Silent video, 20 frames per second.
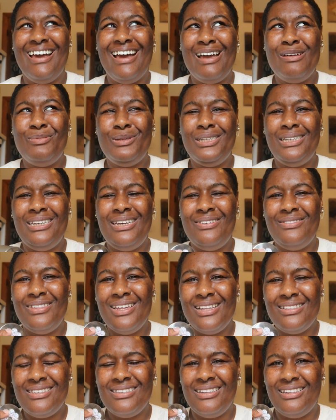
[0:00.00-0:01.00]
I believe
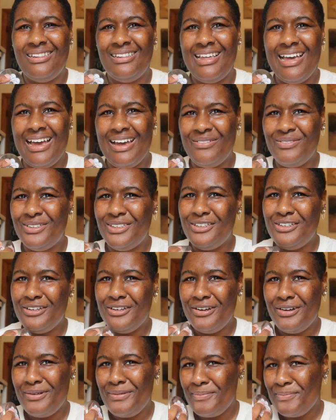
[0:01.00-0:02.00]
that's
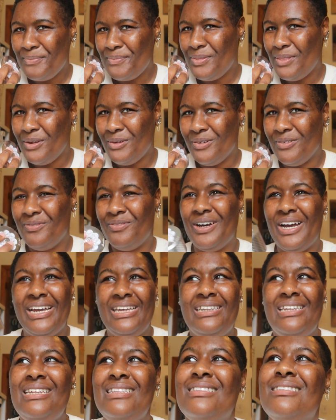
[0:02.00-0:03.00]
lavender or
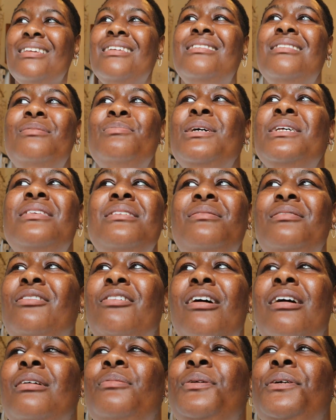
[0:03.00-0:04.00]
violets. It smells
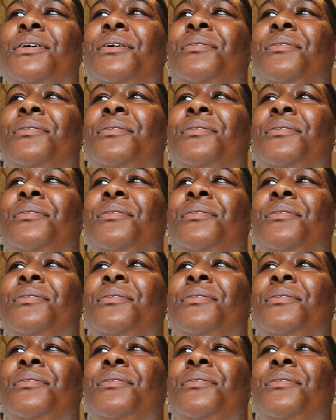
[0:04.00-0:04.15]
incredible.